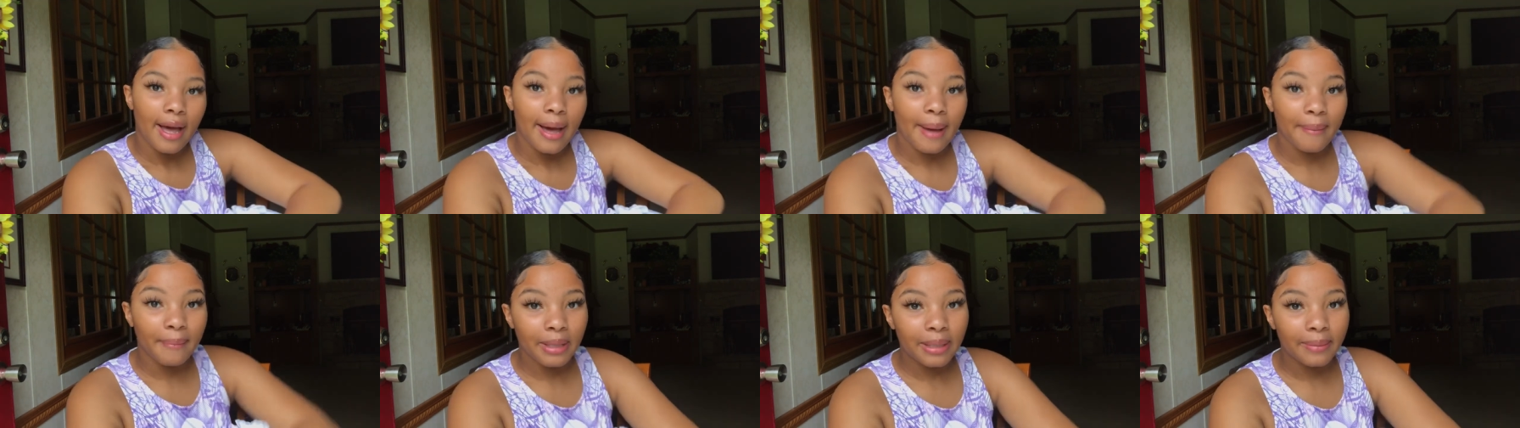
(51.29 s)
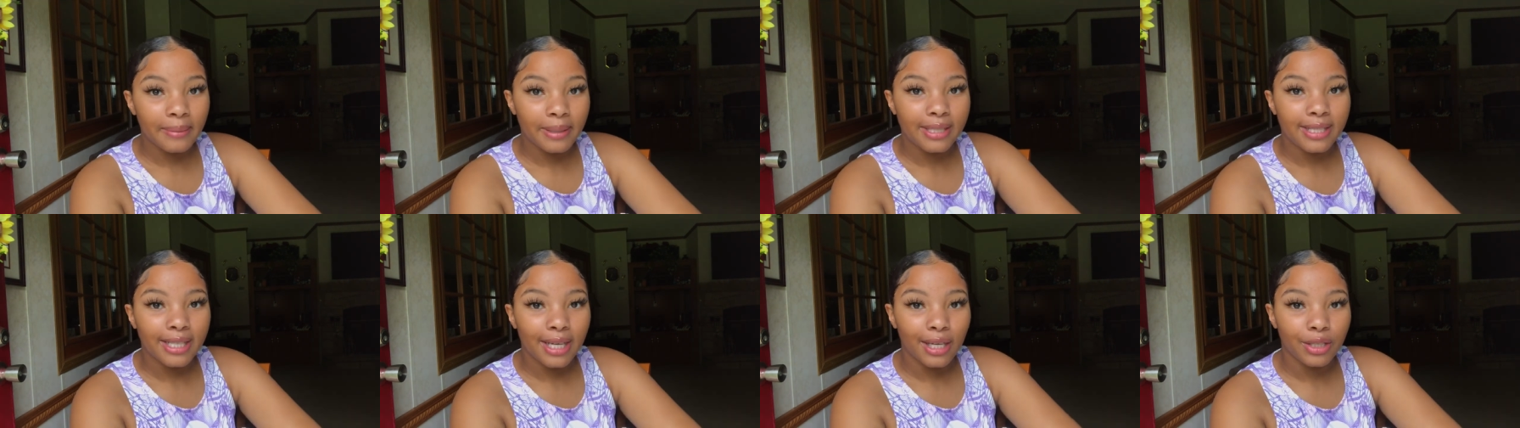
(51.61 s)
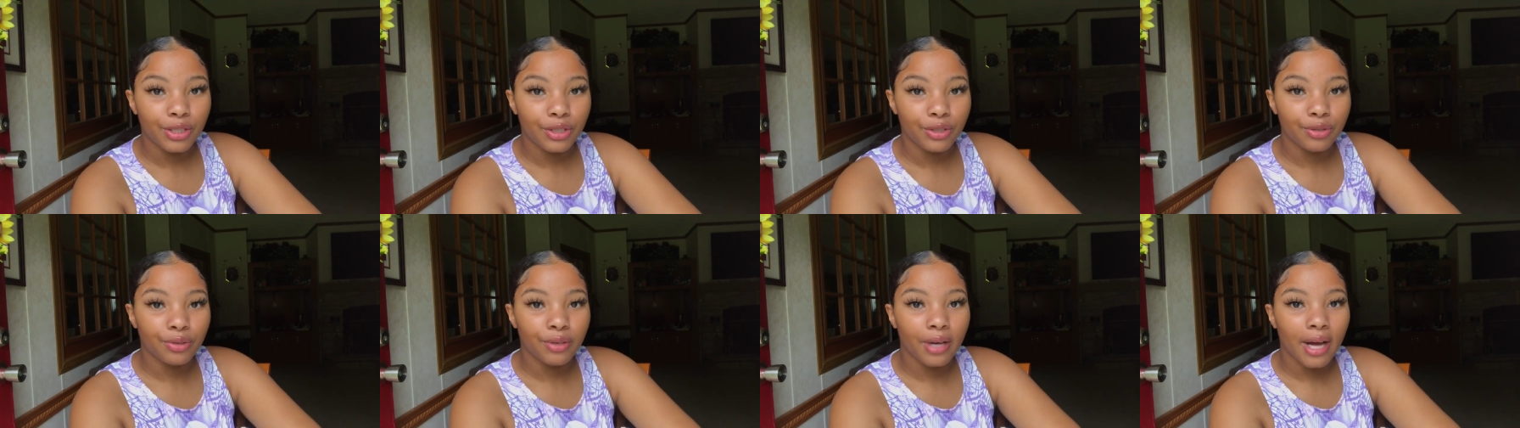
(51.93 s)
I'm going to be
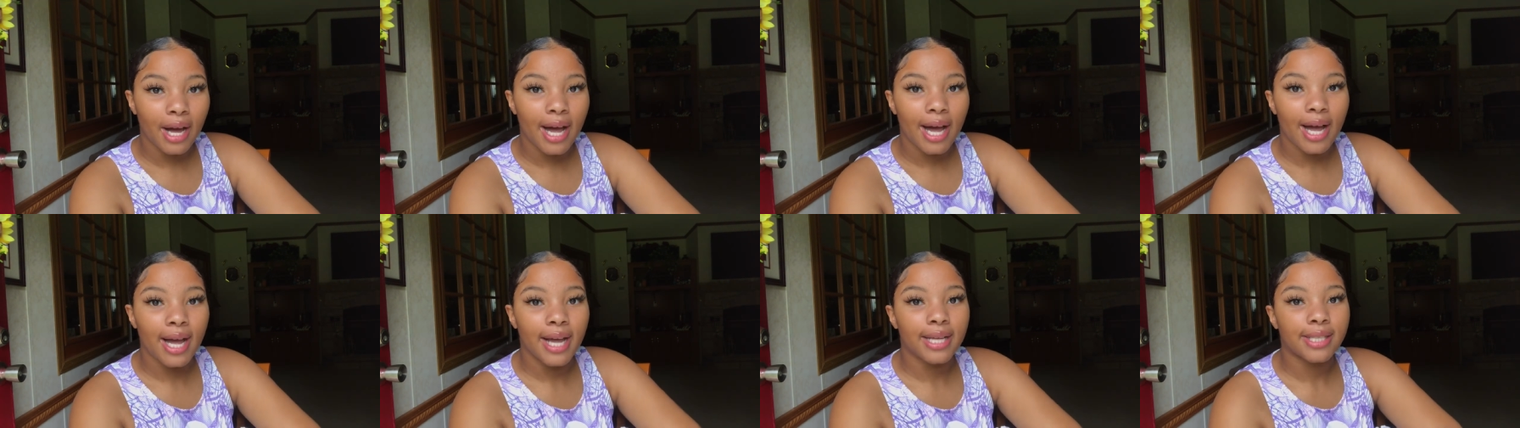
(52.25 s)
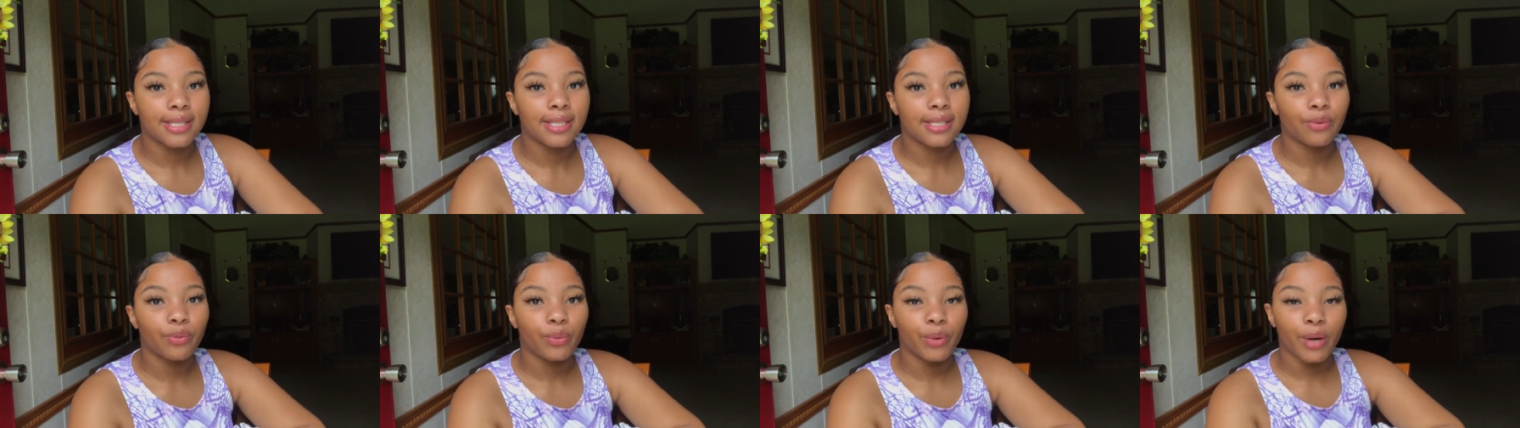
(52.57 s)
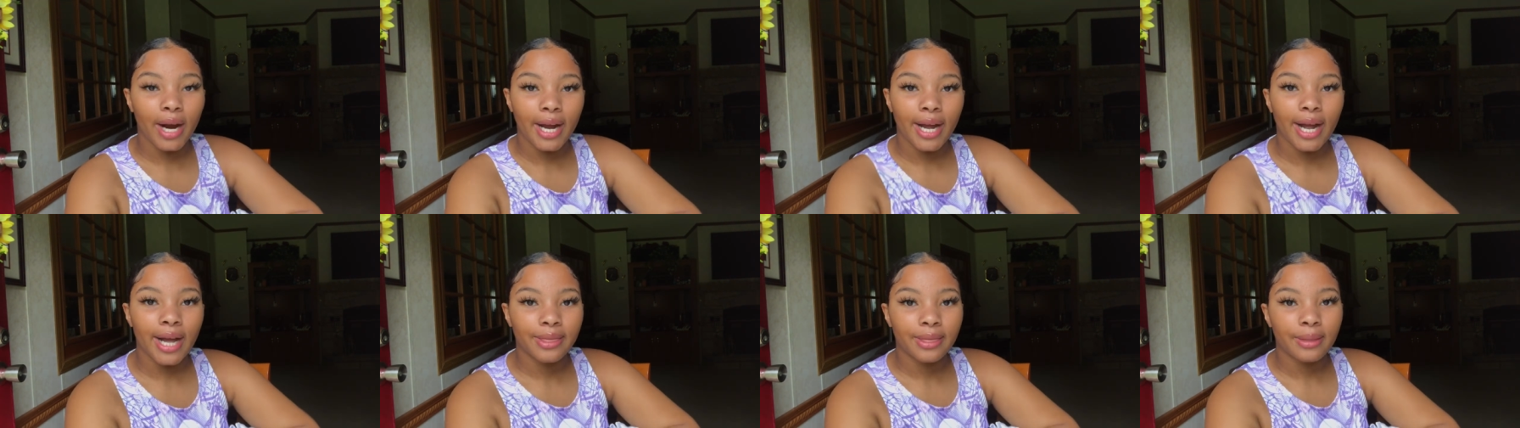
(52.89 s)
telling you guys where
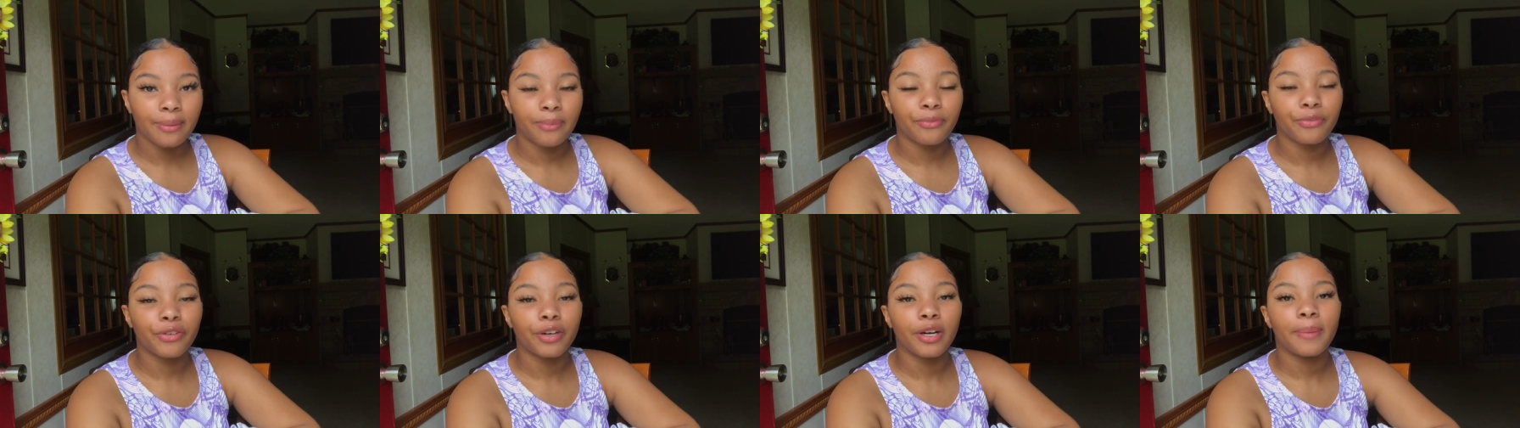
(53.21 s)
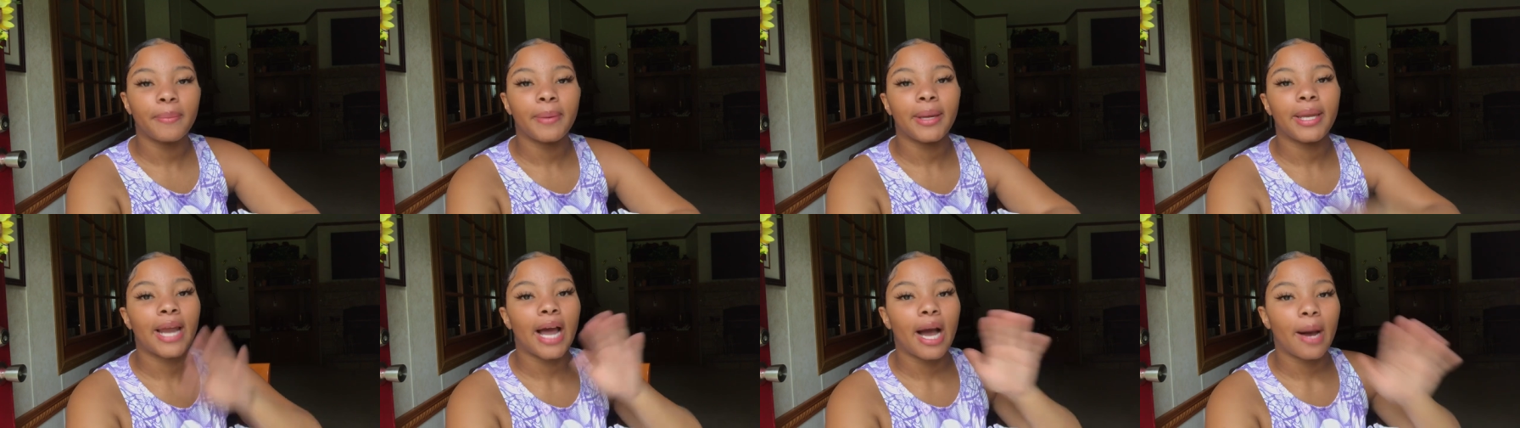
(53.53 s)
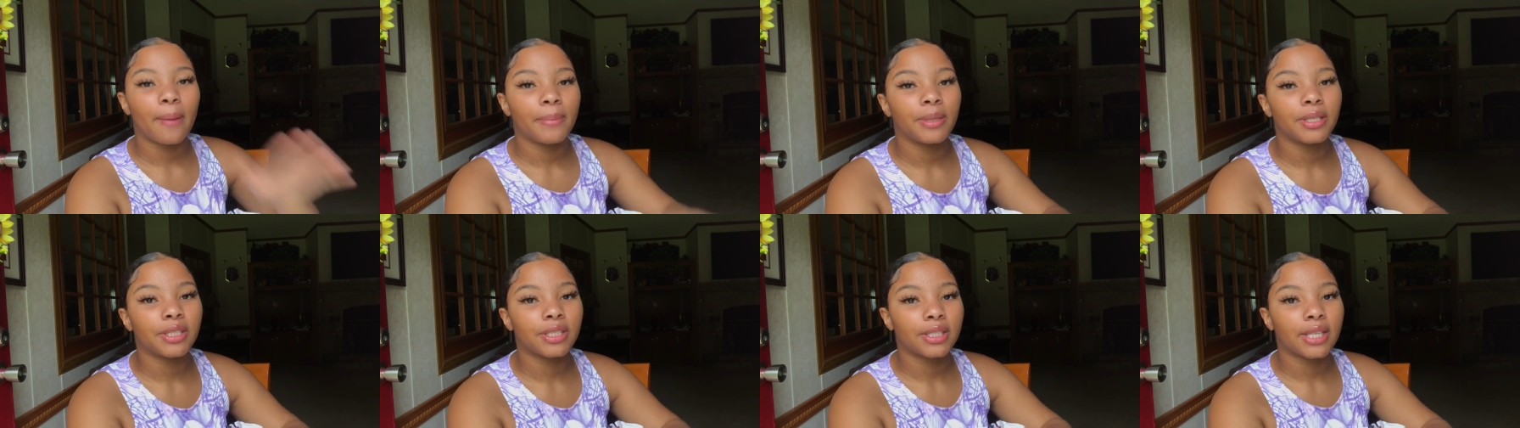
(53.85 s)
I got them from and
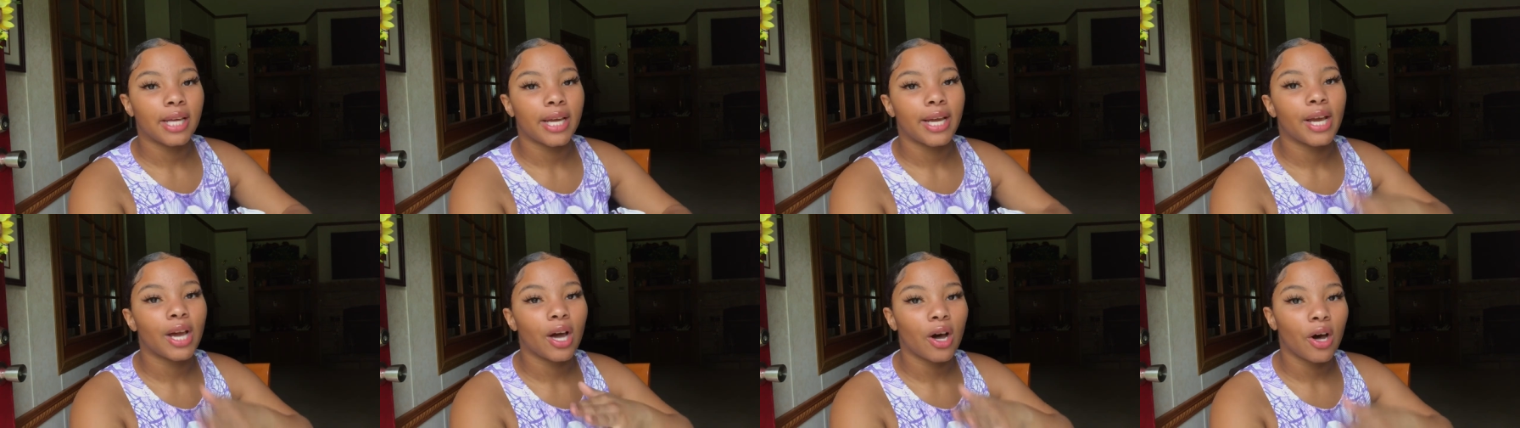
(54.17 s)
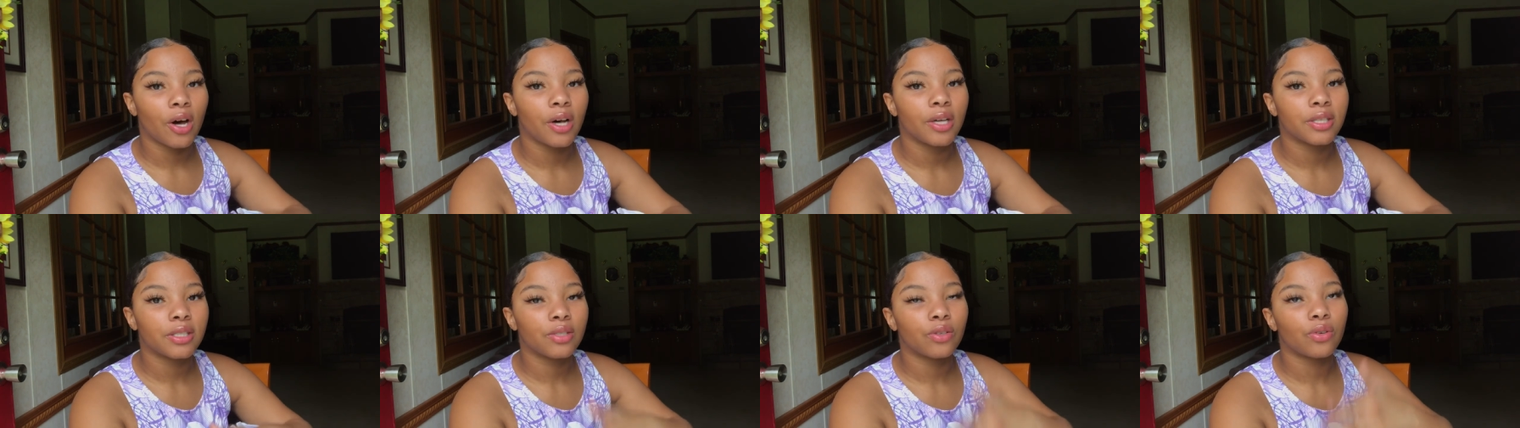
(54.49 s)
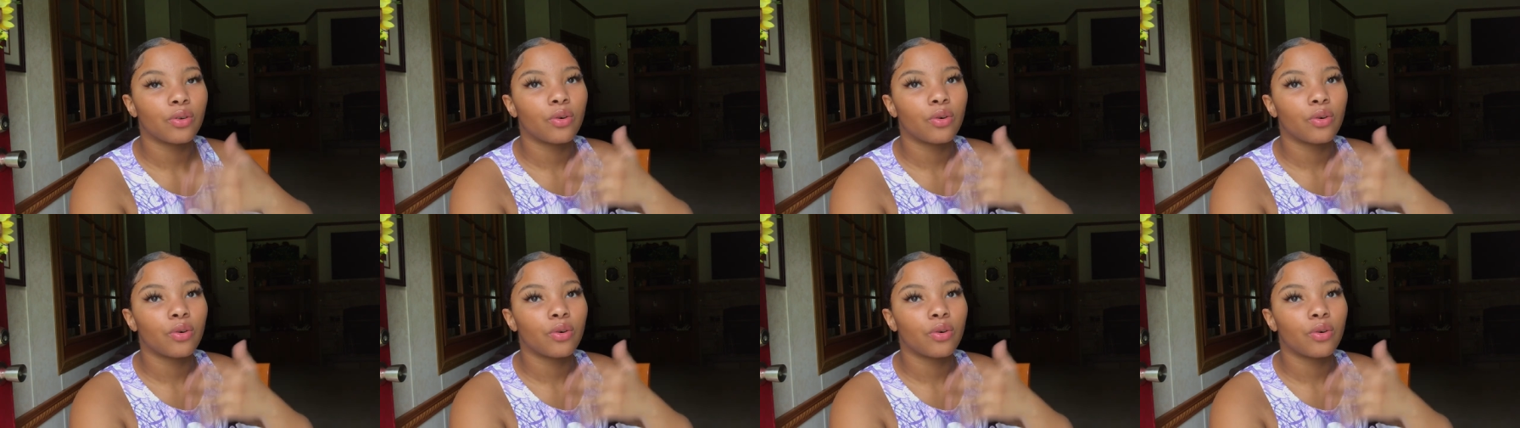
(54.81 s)
how much they cost